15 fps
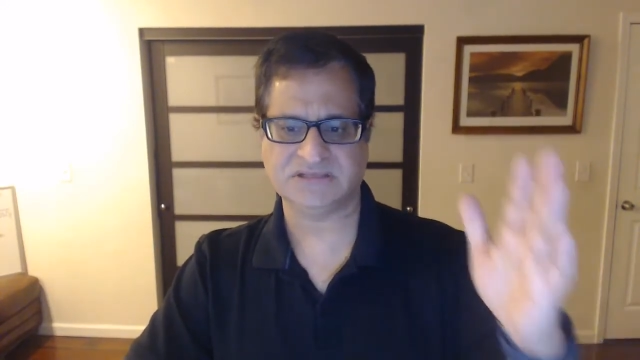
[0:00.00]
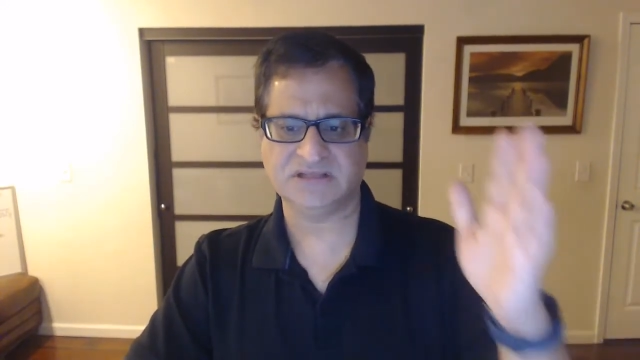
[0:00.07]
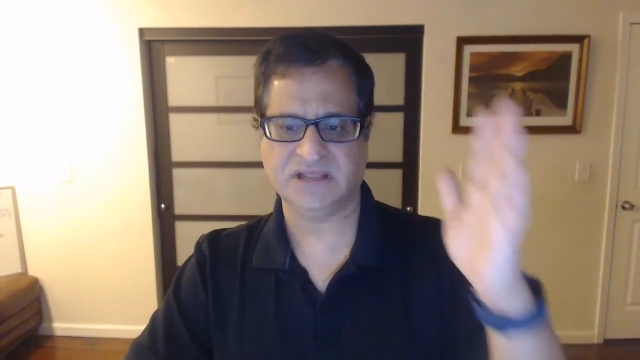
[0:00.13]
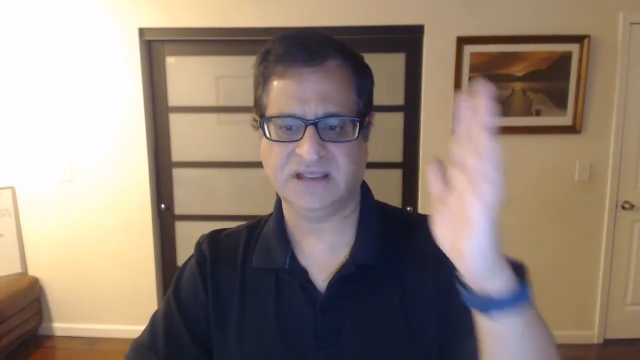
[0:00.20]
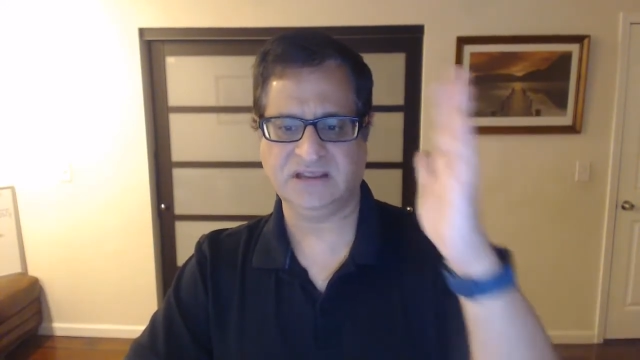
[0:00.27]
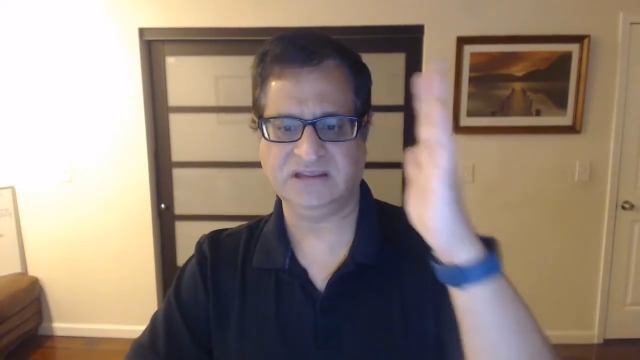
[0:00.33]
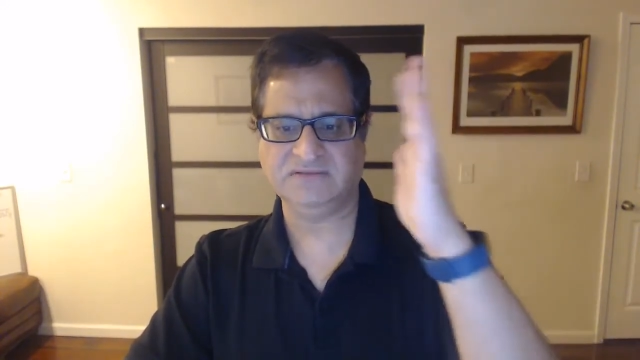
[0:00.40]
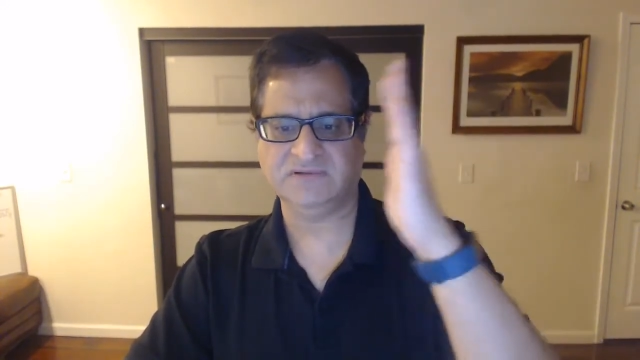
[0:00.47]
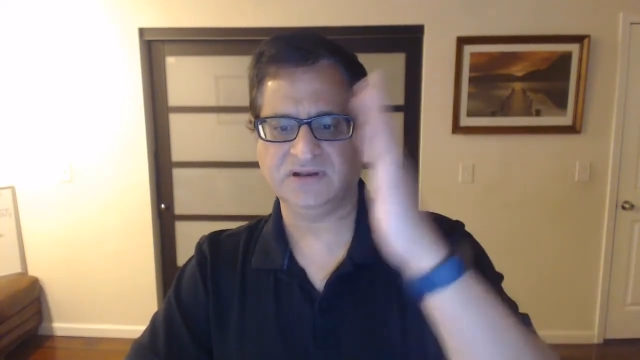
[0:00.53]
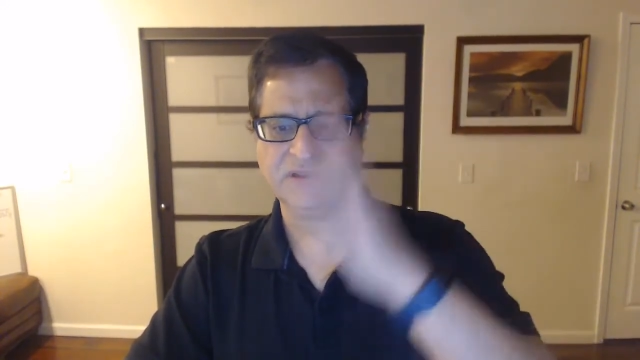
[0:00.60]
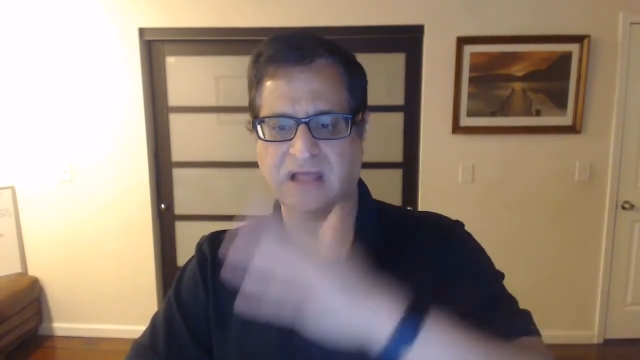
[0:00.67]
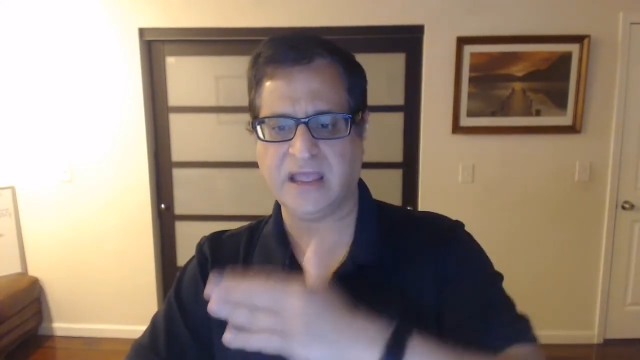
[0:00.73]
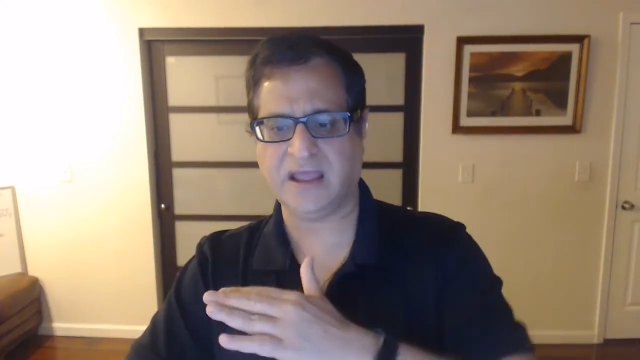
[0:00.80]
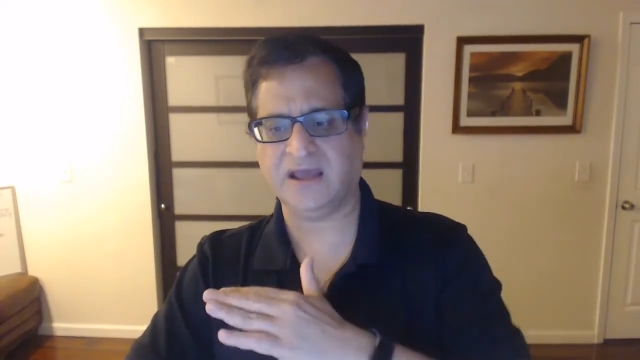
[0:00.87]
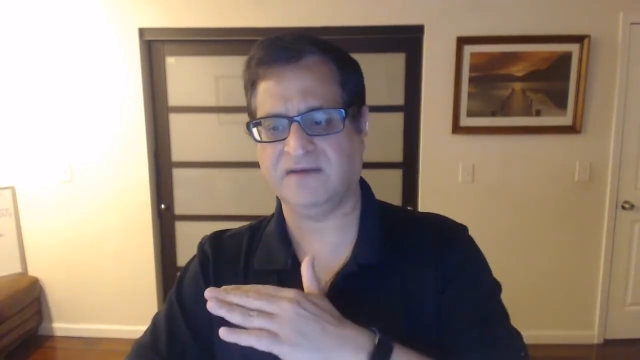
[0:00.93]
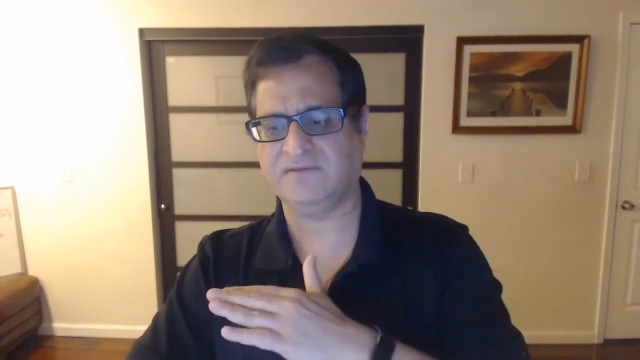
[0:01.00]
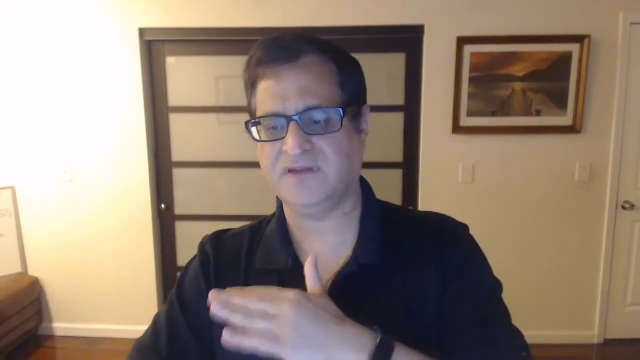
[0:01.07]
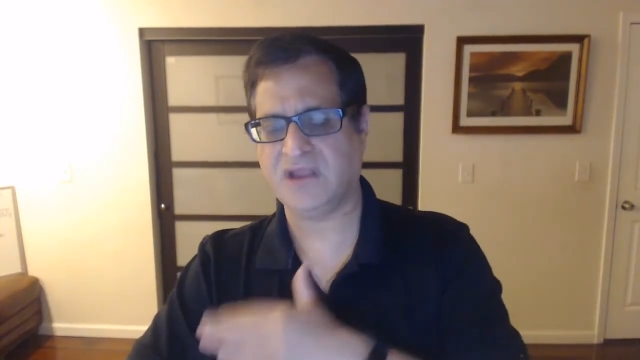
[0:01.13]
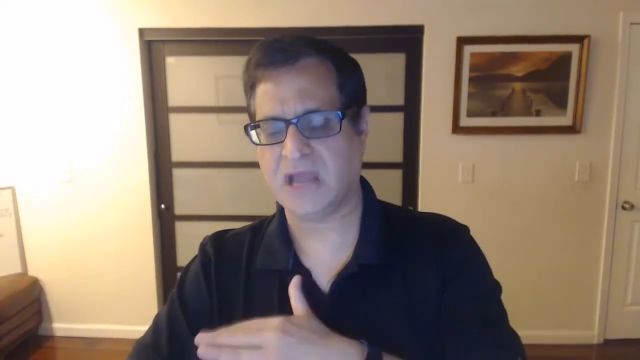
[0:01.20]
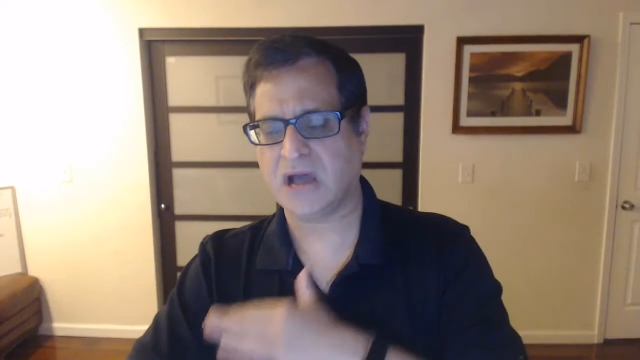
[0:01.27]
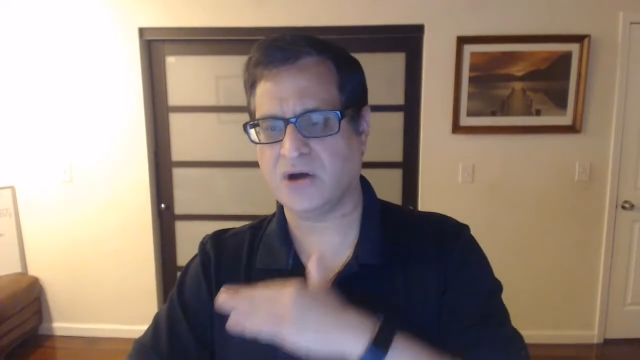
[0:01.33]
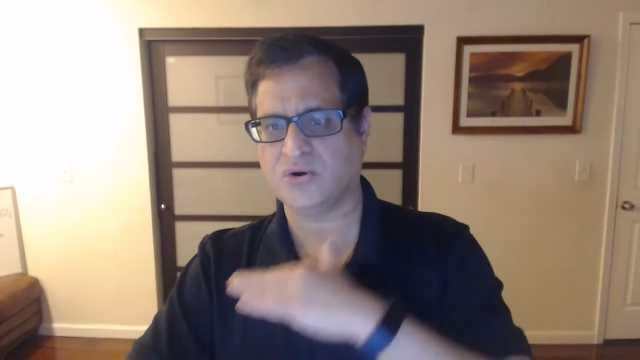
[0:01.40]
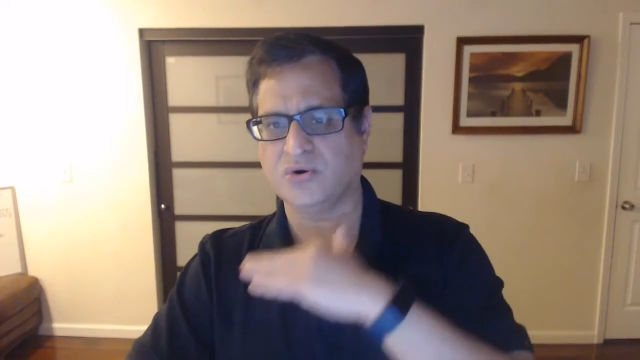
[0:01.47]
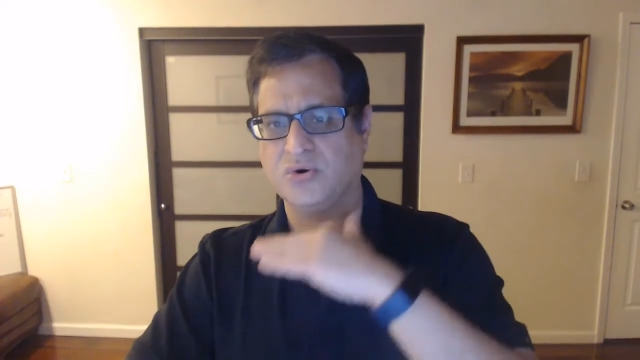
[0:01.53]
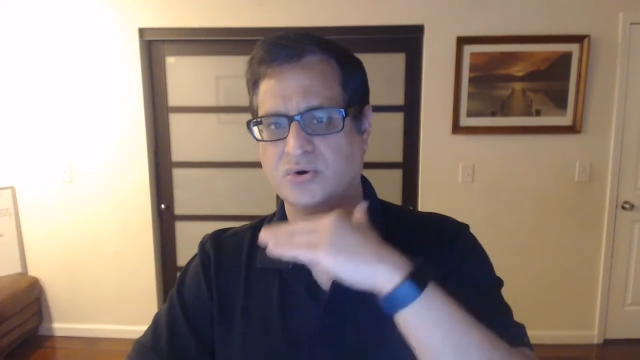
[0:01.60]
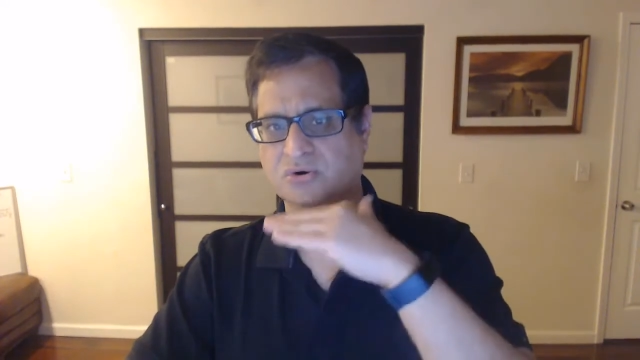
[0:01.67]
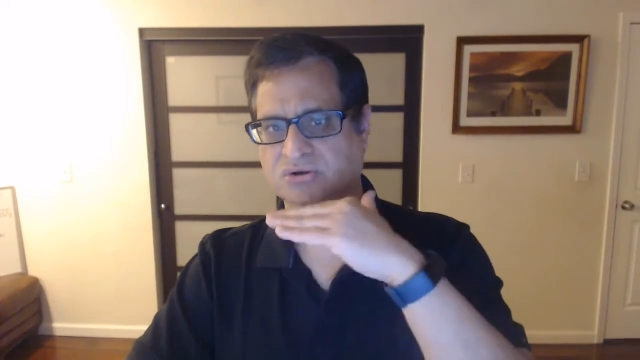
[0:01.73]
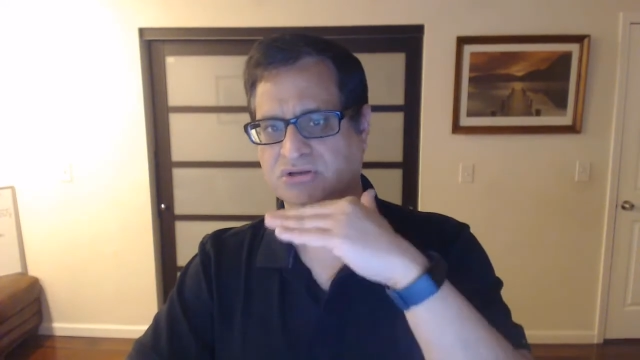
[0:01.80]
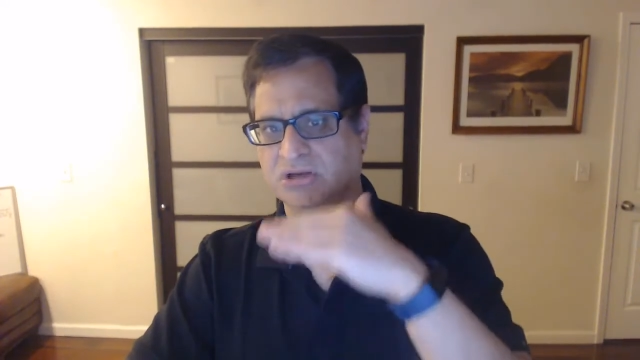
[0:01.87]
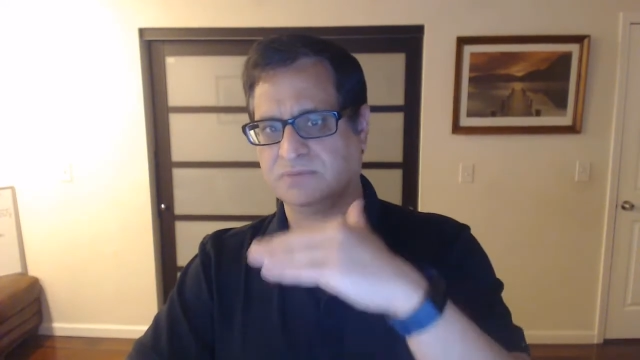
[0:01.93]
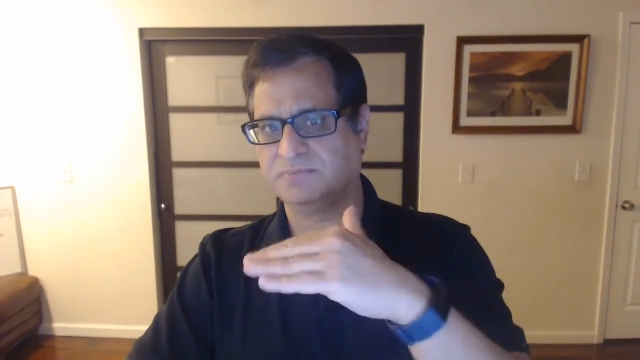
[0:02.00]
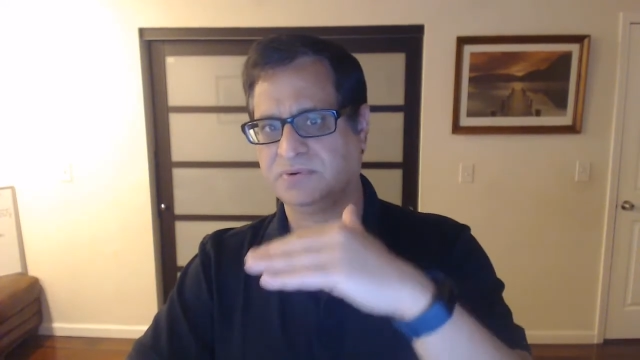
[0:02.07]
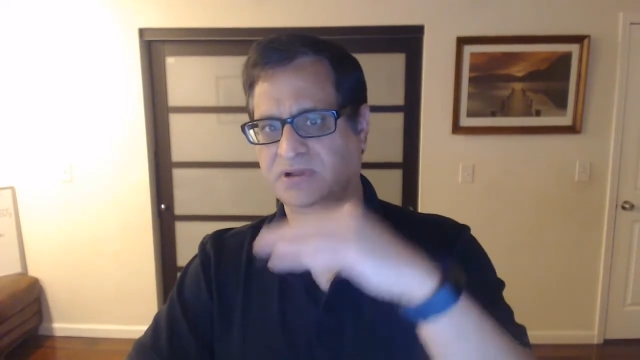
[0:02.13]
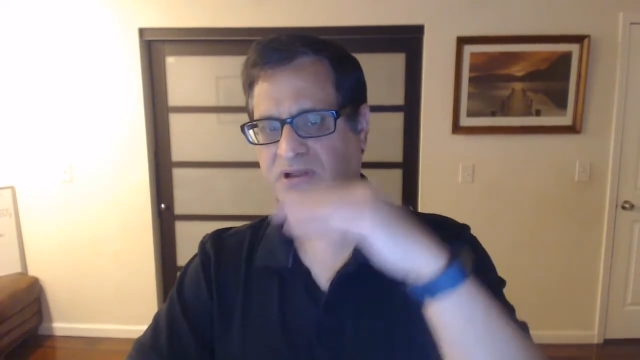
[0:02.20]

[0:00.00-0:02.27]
They even have now hooked up